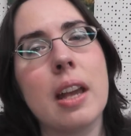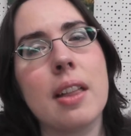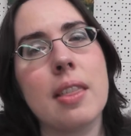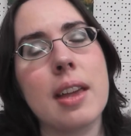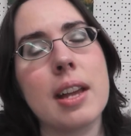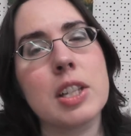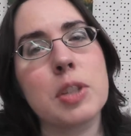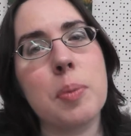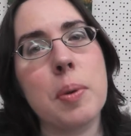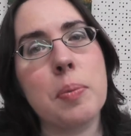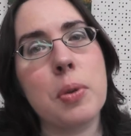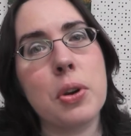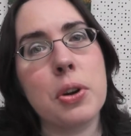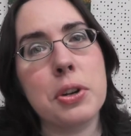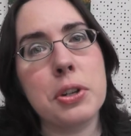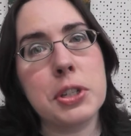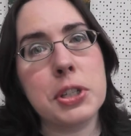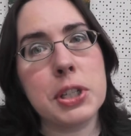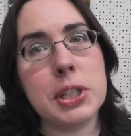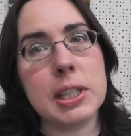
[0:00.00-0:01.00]
that's my
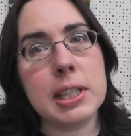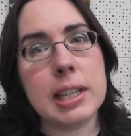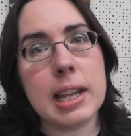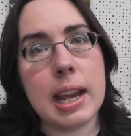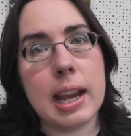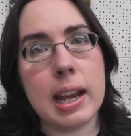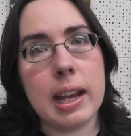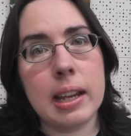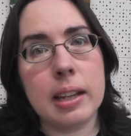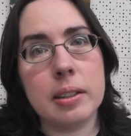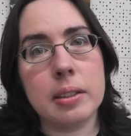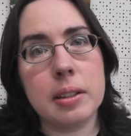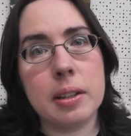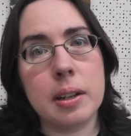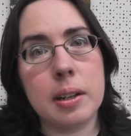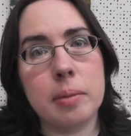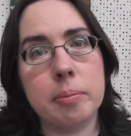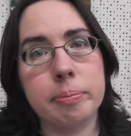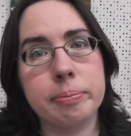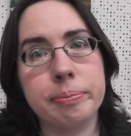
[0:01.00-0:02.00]
purse and
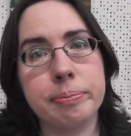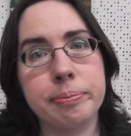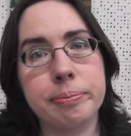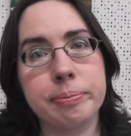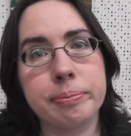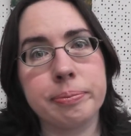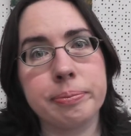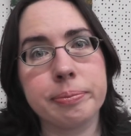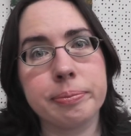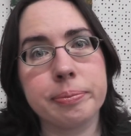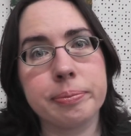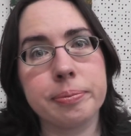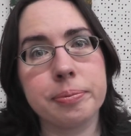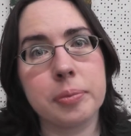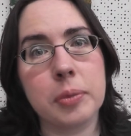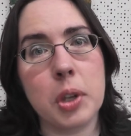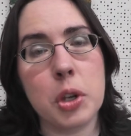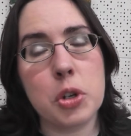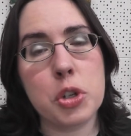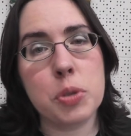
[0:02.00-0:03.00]
um,
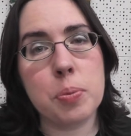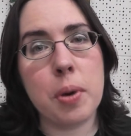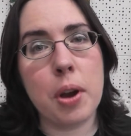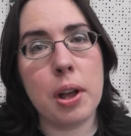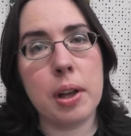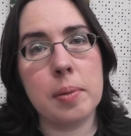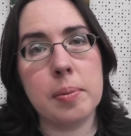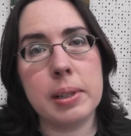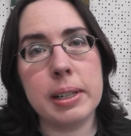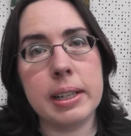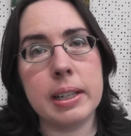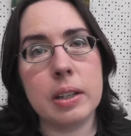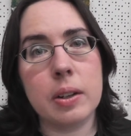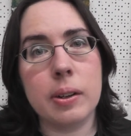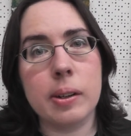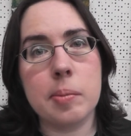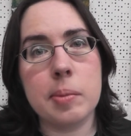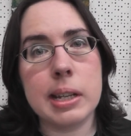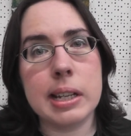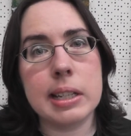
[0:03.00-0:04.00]
there's probably
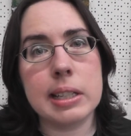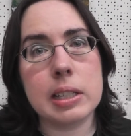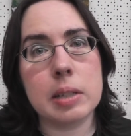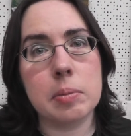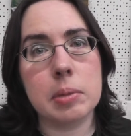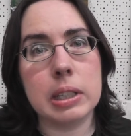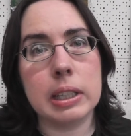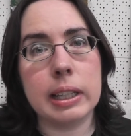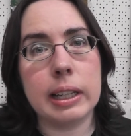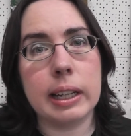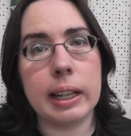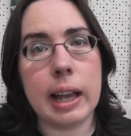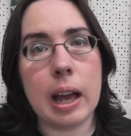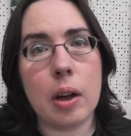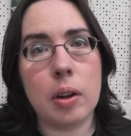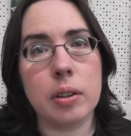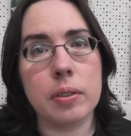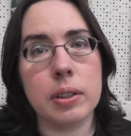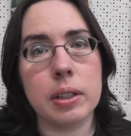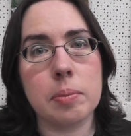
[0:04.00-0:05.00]
going to be some cleaning
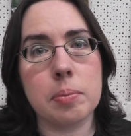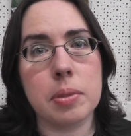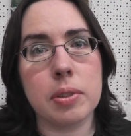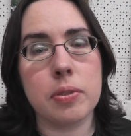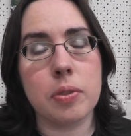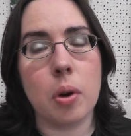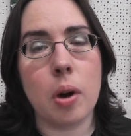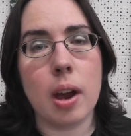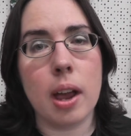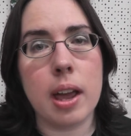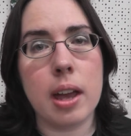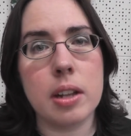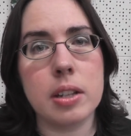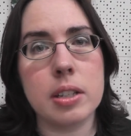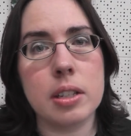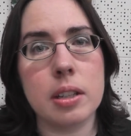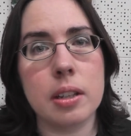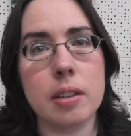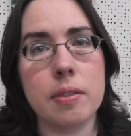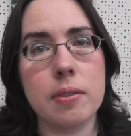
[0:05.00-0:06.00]
out of it before I head
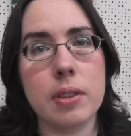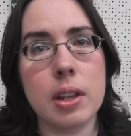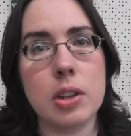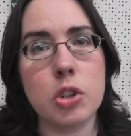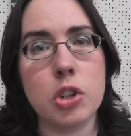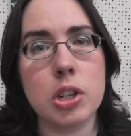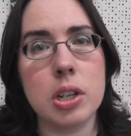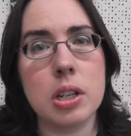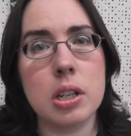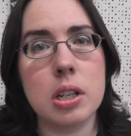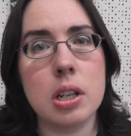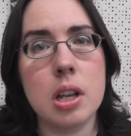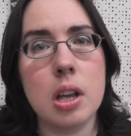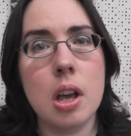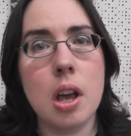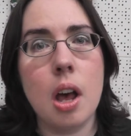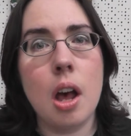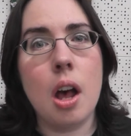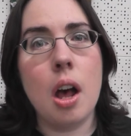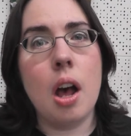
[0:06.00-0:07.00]
to the convention.
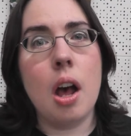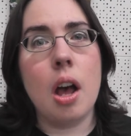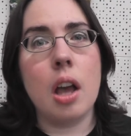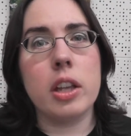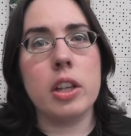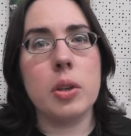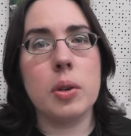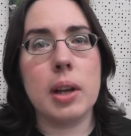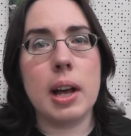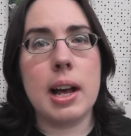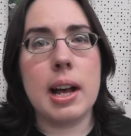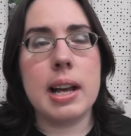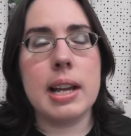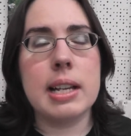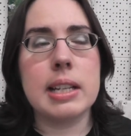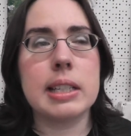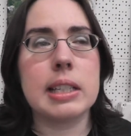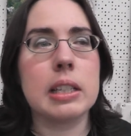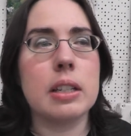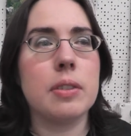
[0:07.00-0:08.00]
You
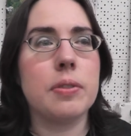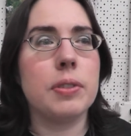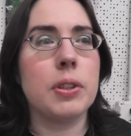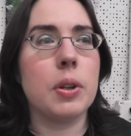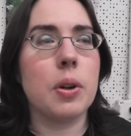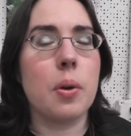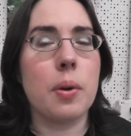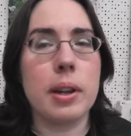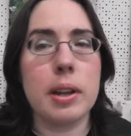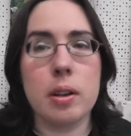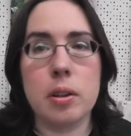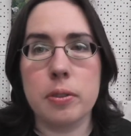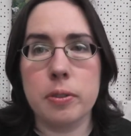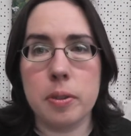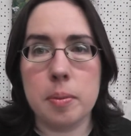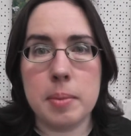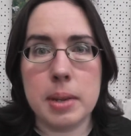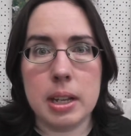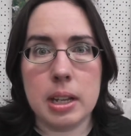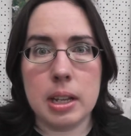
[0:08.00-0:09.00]
guys, if you don't hear
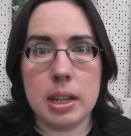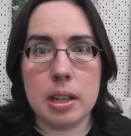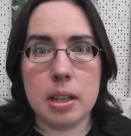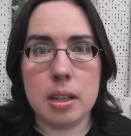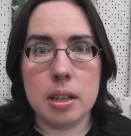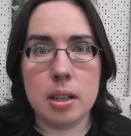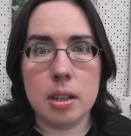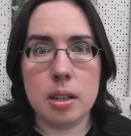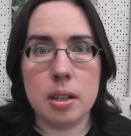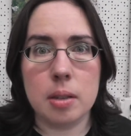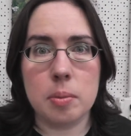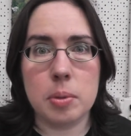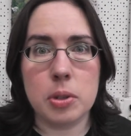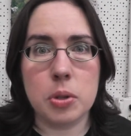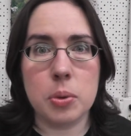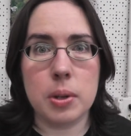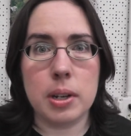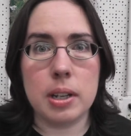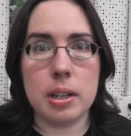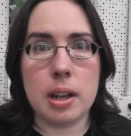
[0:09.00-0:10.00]
from me
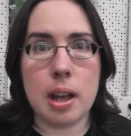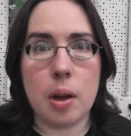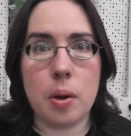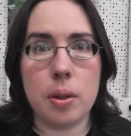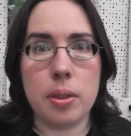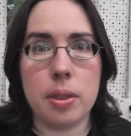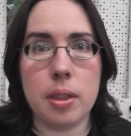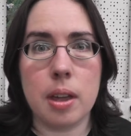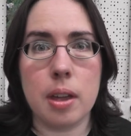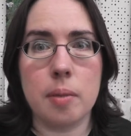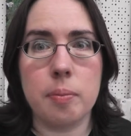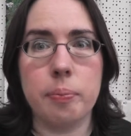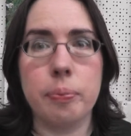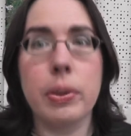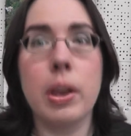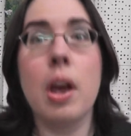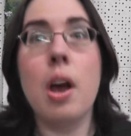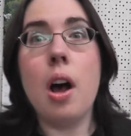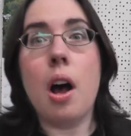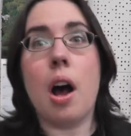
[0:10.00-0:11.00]
between now and then,
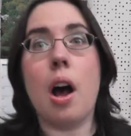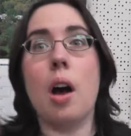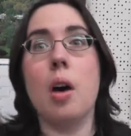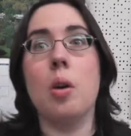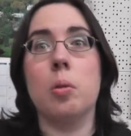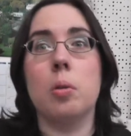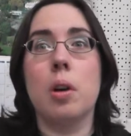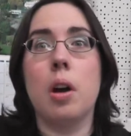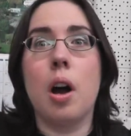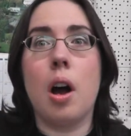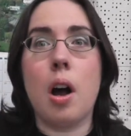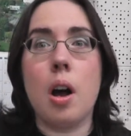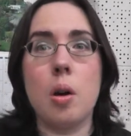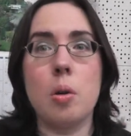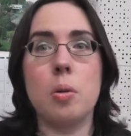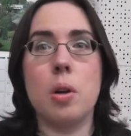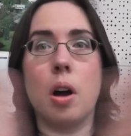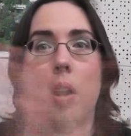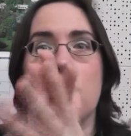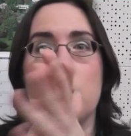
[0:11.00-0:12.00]
oh,
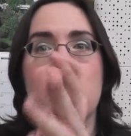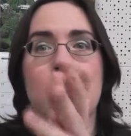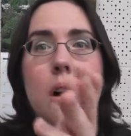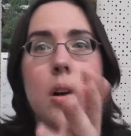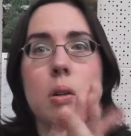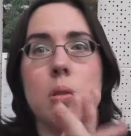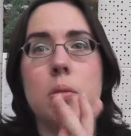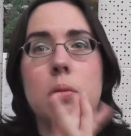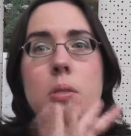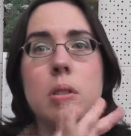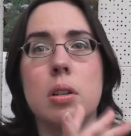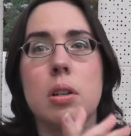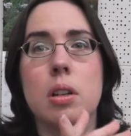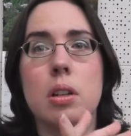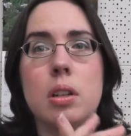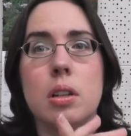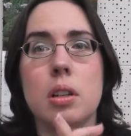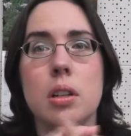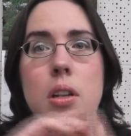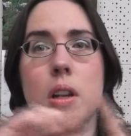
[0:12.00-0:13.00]
oh, oh, oh,
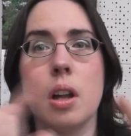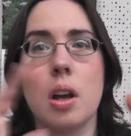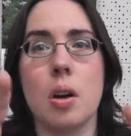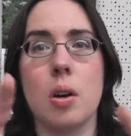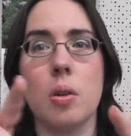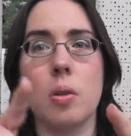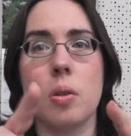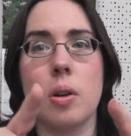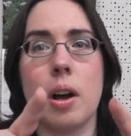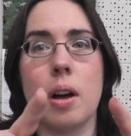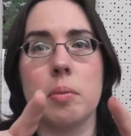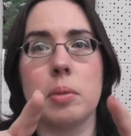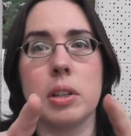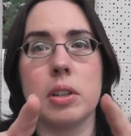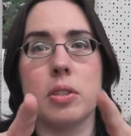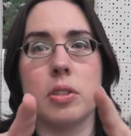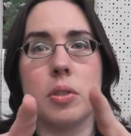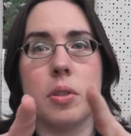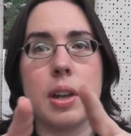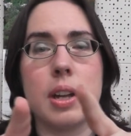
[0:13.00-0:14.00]
no, I'm going
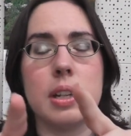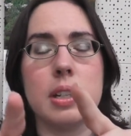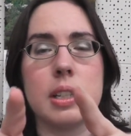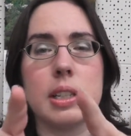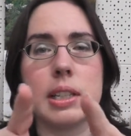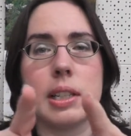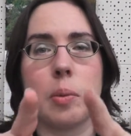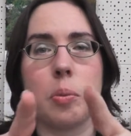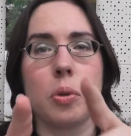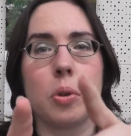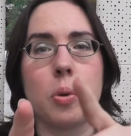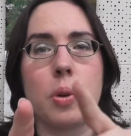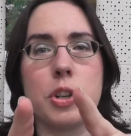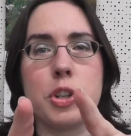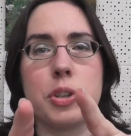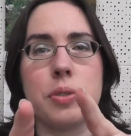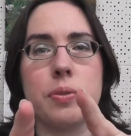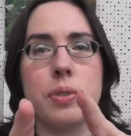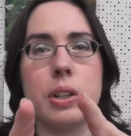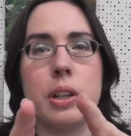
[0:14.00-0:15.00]
to do that in a separate
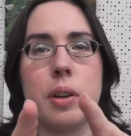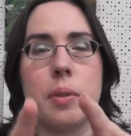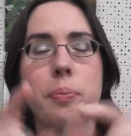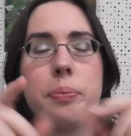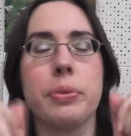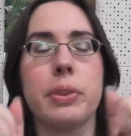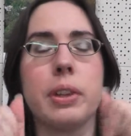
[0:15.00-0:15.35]
question video.